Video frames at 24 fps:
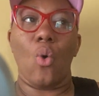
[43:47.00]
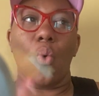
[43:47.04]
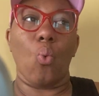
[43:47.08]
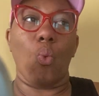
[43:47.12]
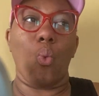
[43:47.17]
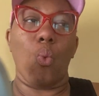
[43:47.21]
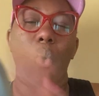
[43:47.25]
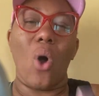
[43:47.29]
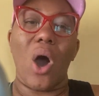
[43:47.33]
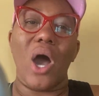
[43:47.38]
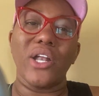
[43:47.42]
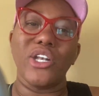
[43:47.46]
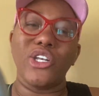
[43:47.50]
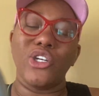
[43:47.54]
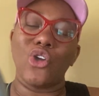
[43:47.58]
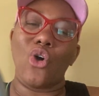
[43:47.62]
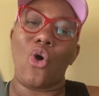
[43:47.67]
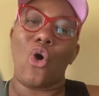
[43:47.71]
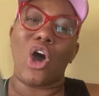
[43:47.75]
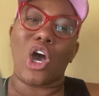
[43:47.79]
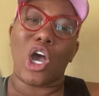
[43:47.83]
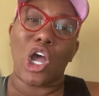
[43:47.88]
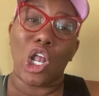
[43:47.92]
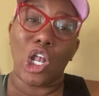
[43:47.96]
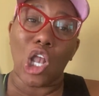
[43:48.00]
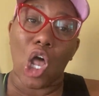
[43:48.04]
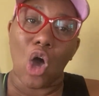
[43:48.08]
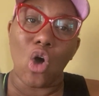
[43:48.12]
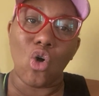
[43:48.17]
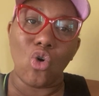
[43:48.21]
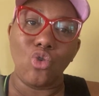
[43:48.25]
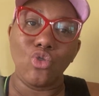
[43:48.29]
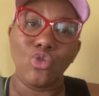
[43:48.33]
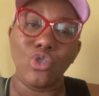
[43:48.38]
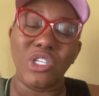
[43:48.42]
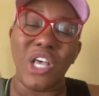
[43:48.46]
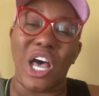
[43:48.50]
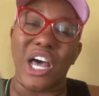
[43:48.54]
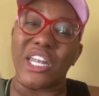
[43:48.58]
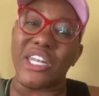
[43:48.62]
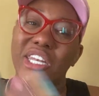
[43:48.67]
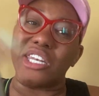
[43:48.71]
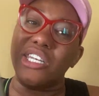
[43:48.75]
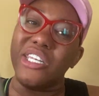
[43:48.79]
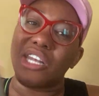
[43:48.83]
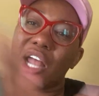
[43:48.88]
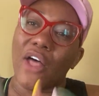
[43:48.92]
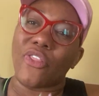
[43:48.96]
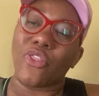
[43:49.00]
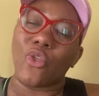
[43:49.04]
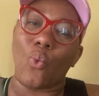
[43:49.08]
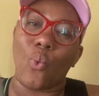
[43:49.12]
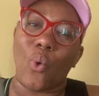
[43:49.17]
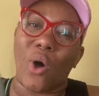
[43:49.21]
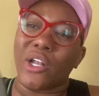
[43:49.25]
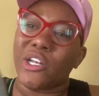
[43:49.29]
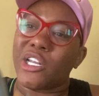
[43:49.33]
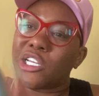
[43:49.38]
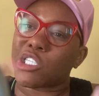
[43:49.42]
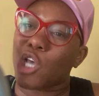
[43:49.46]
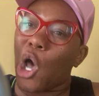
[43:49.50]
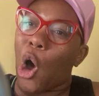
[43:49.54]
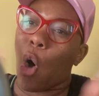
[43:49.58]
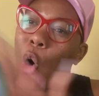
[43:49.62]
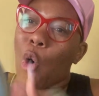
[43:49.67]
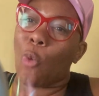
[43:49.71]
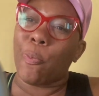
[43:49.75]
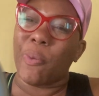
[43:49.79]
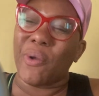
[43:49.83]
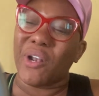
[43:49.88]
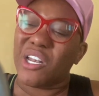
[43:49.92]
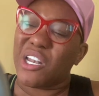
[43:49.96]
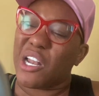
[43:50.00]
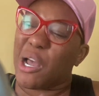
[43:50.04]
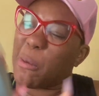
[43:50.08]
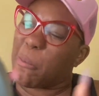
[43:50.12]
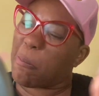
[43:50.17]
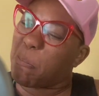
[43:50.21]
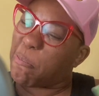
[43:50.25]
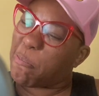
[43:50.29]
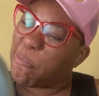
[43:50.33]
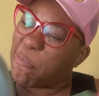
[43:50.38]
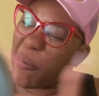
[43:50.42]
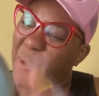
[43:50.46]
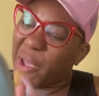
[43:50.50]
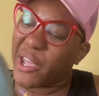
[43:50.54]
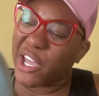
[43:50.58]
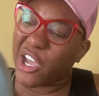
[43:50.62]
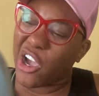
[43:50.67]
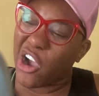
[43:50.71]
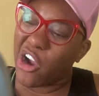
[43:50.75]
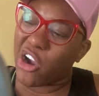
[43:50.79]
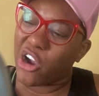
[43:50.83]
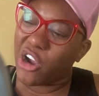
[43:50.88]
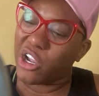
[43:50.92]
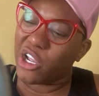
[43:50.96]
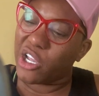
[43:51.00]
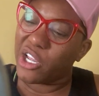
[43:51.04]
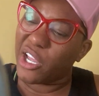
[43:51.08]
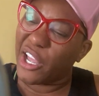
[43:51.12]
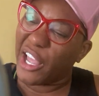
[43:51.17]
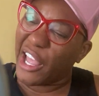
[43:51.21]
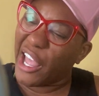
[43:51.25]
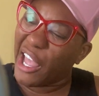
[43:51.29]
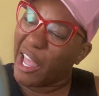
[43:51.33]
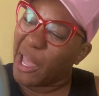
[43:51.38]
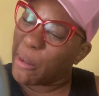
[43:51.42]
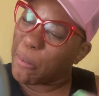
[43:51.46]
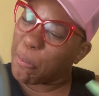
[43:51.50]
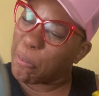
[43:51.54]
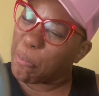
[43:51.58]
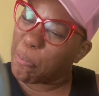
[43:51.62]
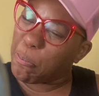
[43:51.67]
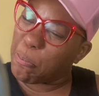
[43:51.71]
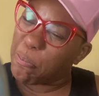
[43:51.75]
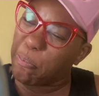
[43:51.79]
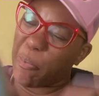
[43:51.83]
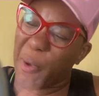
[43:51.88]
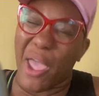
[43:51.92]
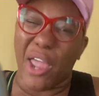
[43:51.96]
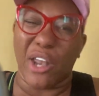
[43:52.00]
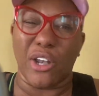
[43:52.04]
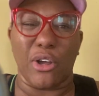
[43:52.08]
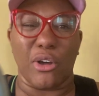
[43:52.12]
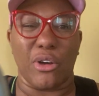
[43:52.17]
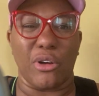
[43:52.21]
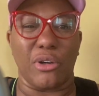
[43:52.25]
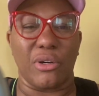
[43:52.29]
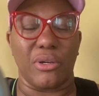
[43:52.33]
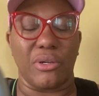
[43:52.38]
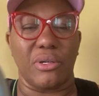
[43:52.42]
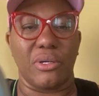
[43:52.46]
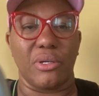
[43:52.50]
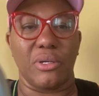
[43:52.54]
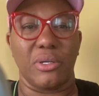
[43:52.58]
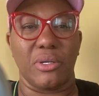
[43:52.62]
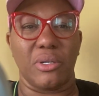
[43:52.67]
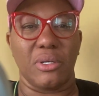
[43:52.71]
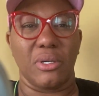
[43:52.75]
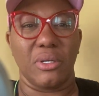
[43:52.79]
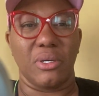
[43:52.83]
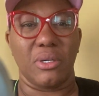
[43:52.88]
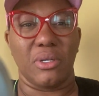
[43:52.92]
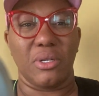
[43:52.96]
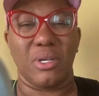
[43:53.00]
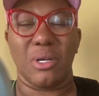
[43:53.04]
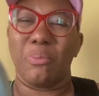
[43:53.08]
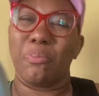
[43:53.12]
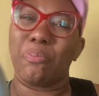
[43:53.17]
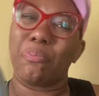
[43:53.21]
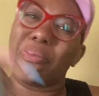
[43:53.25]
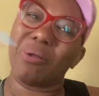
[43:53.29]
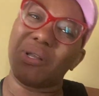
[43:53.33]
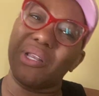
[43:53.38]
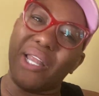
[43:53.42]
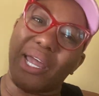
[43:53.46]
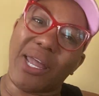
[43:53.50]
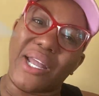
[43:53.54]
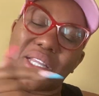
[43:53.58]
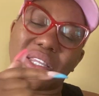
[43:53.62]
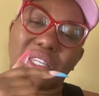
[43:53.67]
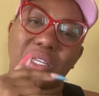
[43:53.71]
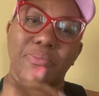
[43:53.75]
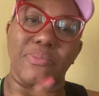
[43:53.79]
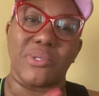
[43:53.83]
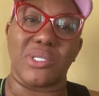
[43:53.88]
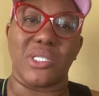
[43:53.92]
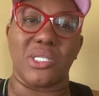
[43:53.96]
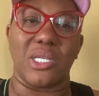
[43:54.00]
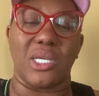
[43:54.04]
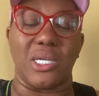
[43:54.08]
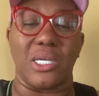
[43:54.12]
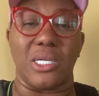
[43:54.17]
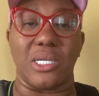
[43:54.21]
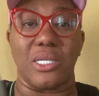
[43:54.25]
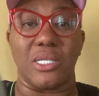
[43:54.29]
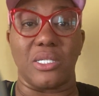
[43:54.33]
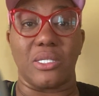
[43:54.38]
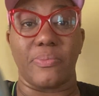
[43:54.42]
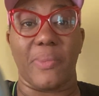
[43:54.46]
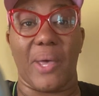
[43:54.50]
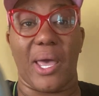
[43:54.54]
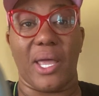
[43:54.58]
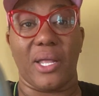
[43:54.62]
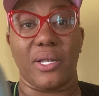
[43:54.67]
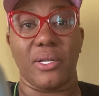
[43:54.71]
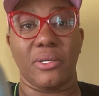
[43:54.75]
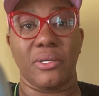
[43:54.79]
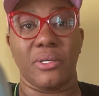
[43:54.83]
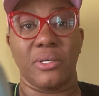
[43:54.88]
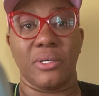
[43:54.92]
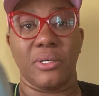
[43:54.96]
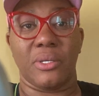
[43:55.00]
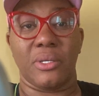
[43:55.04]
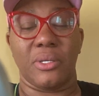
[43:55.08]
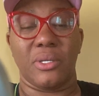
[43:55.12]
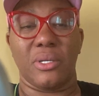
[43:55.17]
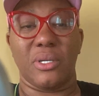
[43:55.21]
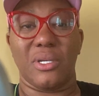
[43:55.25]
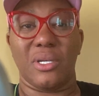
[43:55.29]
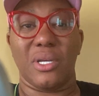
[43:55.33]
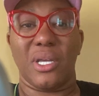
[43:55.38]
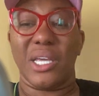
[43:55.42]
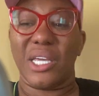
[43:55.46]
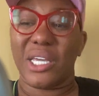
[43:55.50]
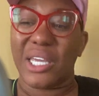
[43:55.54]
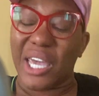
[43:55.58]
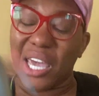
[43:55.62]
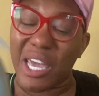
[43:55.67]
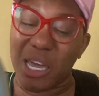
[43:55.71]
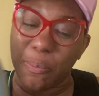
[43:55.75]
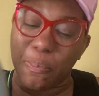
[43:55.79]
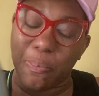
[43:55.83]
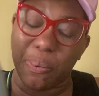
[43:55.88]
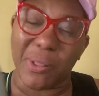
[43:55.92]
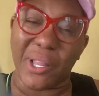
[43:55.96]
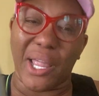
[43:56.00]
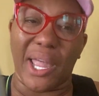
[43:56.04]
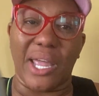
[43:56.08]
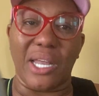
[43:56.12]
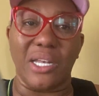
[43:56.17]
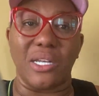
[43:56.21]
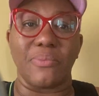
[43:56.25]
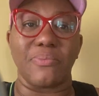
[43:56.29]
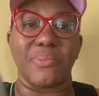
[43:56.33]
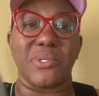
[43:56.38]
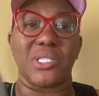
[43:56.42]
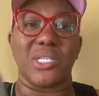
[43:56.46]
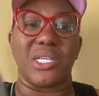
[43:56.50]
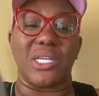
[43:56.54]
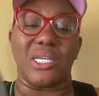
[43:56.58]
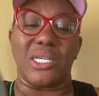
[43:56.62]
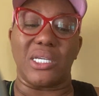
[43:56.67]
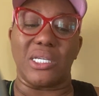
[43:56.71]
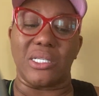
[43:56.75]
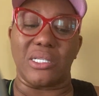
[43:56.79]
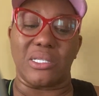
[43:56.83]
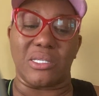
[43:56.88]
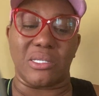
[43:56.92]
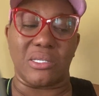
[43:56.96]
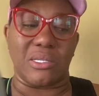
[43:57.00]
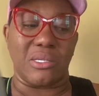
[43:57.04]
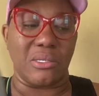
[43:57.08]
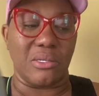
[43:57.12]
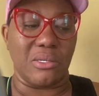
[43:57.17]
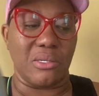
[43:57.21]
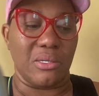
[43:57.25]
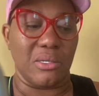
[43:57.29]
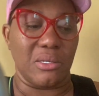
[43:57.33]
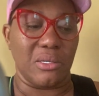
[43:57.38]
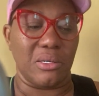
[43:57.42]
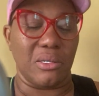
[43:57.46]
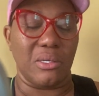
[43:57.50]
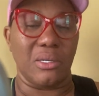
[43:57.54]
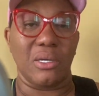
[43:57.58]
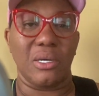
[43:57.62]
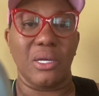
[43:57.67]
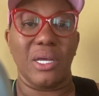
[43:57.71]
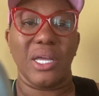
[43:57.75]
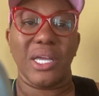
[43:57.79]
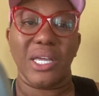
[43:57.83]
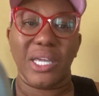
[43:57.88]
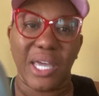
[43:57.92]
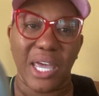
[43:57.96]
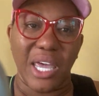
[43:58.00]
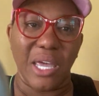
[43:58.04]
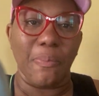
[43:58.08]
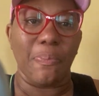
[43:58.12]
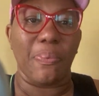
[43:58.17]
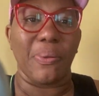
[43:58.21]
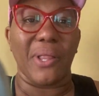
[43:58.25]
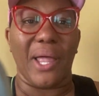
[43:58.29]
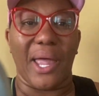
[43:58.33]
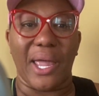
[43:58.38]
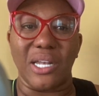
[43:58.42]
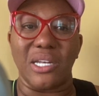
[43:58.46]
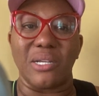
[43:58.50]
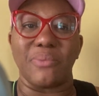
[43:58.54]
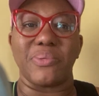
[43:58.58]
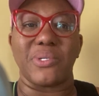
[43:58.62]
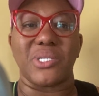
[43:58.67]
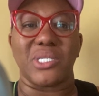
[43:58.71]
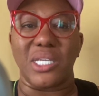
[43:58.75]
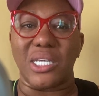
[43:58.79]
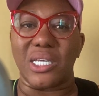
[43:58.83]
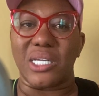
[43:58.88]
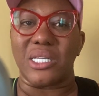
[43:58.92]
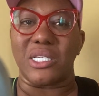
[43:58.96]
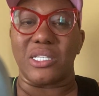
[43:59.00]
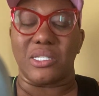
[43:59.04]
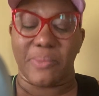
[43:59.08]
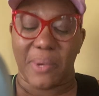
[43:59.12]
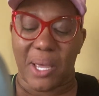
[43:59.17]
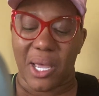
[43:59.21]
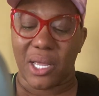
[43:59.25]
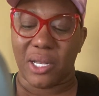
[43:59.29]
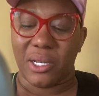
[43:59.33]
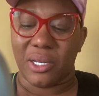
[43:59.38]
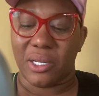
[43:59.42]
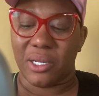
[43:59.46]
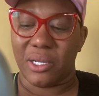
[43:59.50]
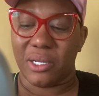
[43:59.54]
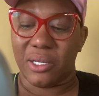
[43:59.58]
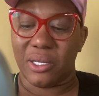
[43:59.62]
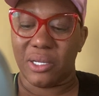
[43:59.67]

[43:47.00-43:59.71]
One door closed, another one is open, up bigger and better. Plant them seeds, man. Keep planting them seeds. Keep planting them seeds, man.